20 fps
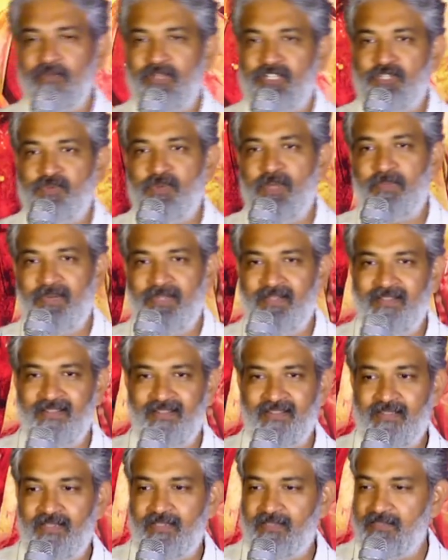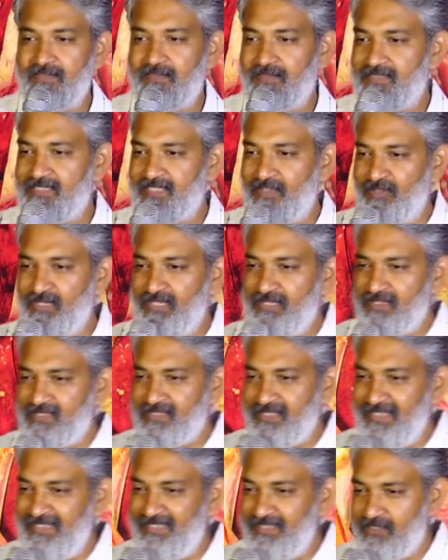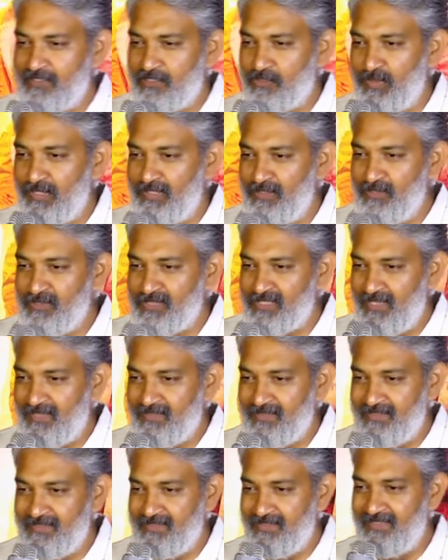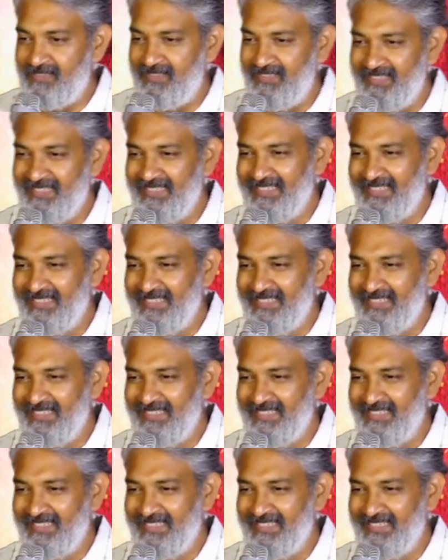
varshama pannitte irukanga. 7 years, 8 years, when did you start the journey?